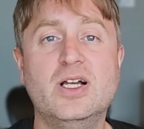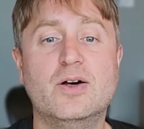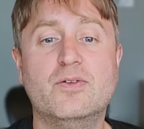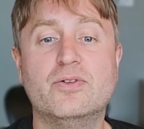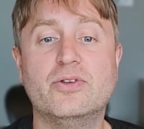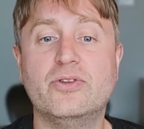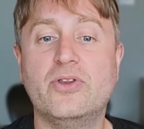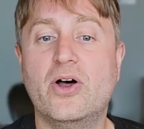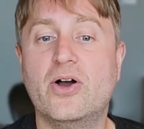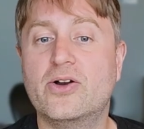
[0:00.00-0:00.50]

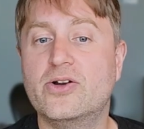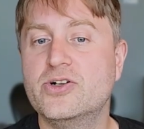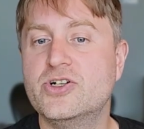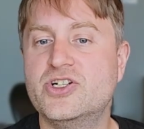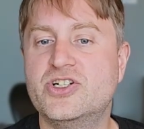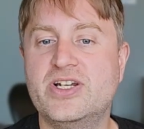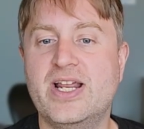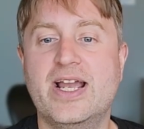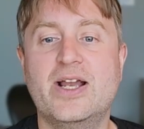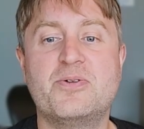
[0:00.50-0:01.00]
of
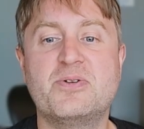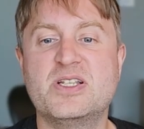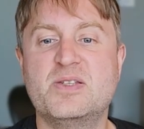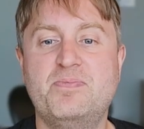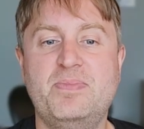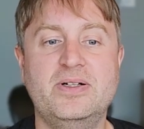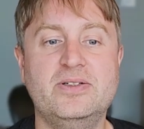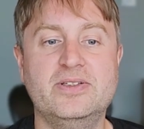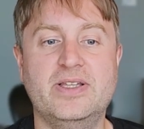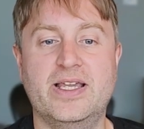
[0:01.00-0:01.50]
large terrace
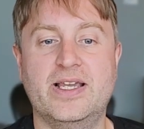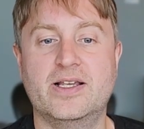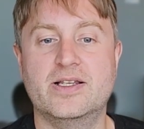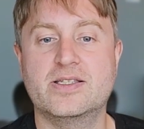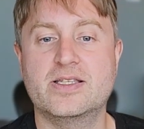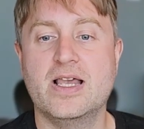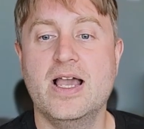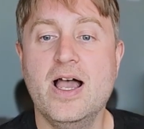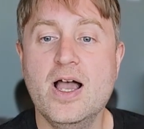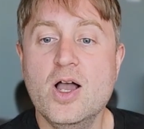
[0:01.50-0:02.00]

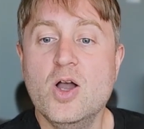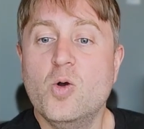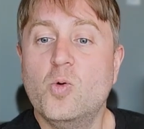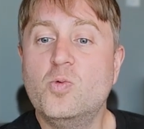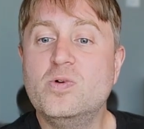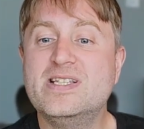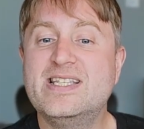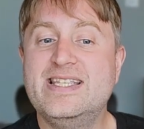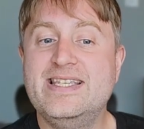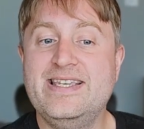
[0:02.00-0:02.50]
buildings
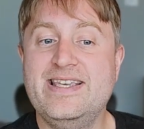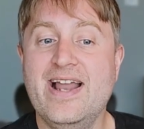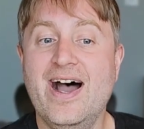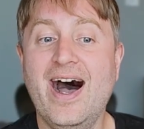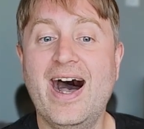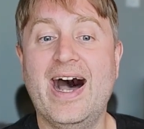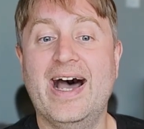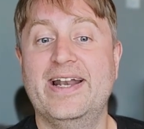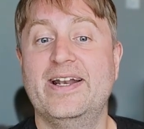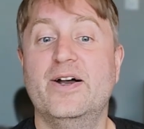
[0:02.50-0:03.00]
was
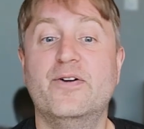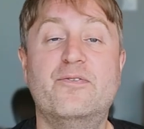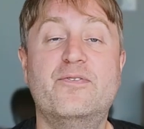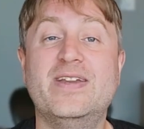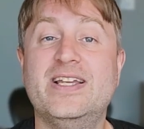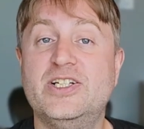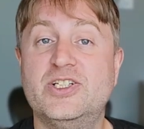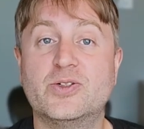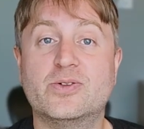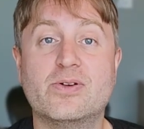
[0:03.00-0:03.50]
not a
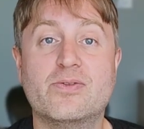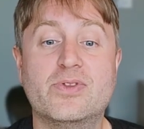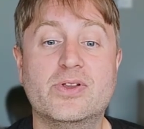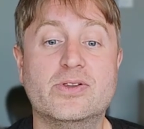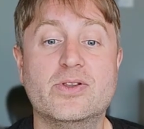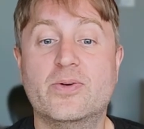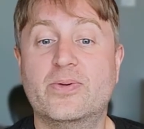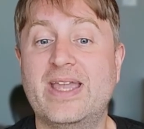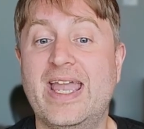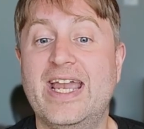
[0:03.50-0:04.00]
feature of the
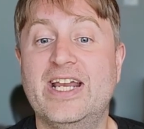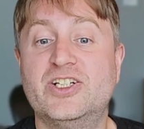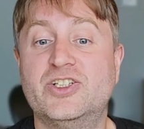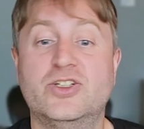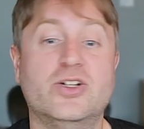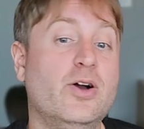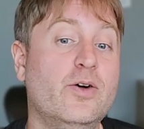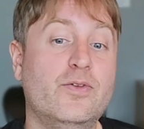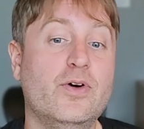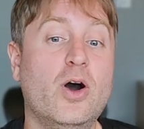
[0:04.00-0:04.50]

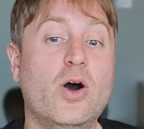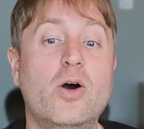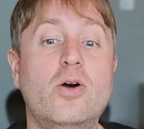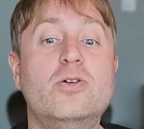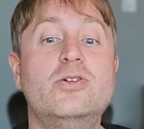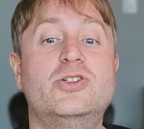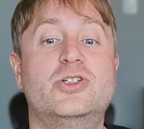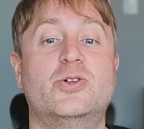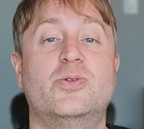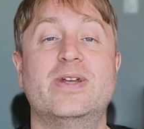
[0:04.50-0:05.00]
location of
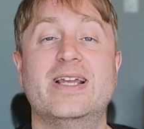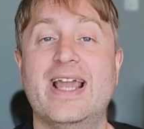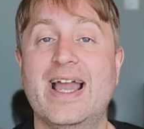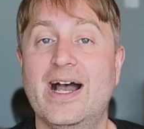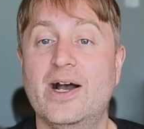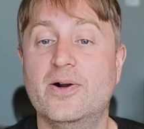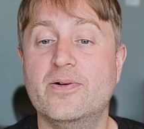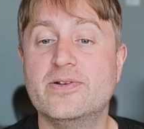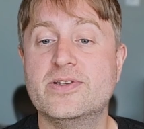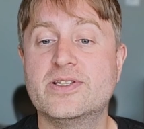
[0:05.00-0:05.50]
Oak Tree
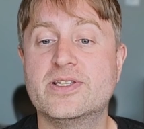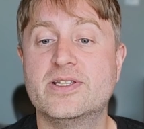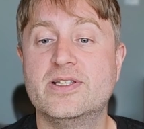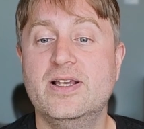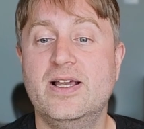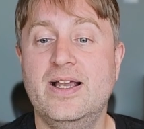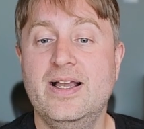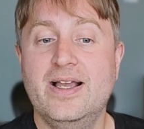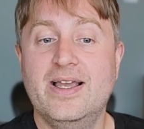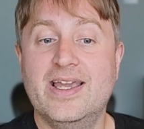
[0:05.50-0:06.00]
House.
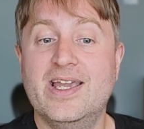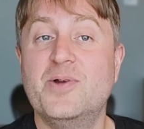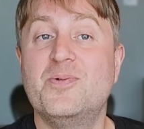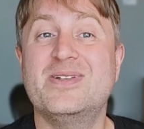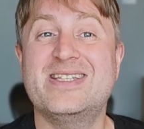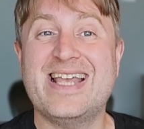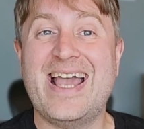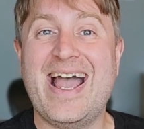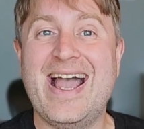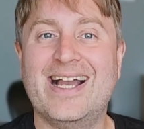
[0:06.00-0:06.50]
It
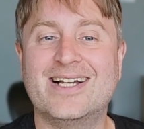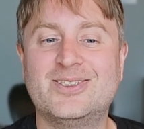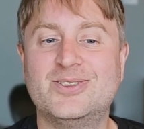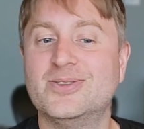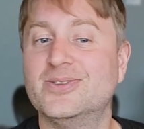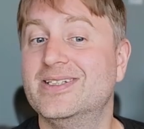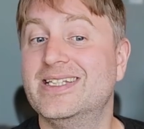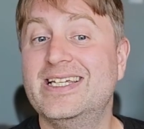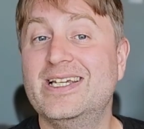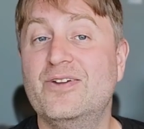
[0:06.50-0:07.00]
was
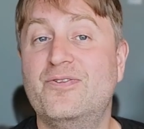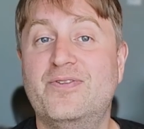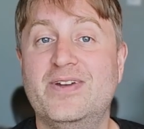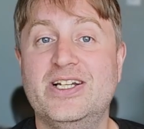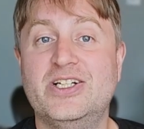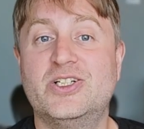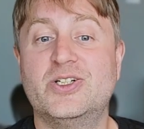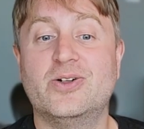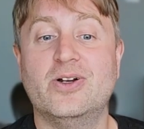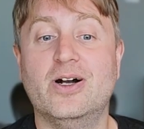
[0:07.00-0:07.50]
actually a
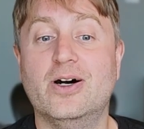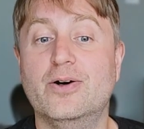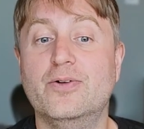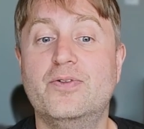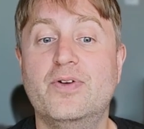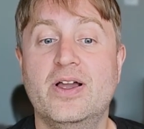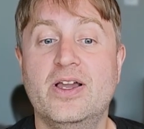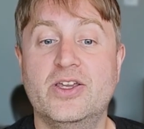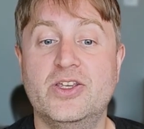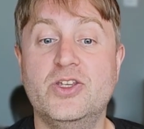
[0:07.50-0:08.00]
feature
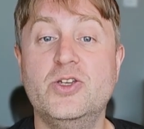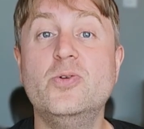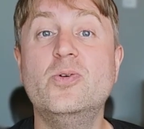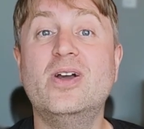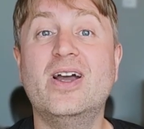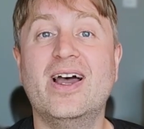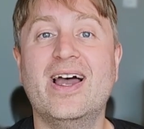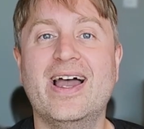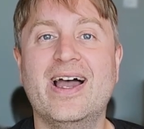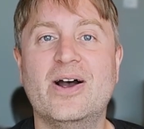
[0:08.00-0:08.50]
of
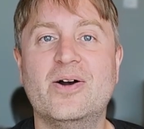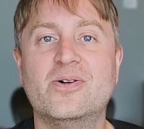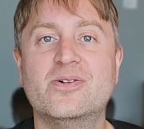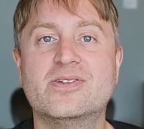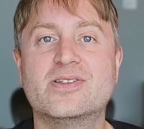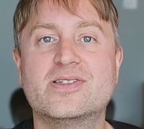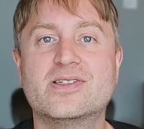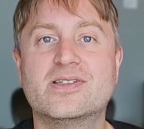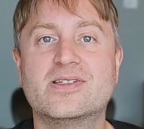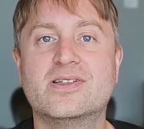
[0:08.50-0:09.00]
Yucca
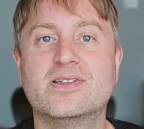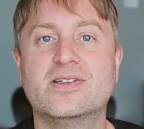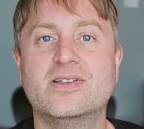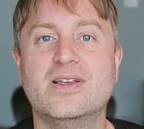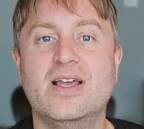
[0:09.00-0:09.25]
House.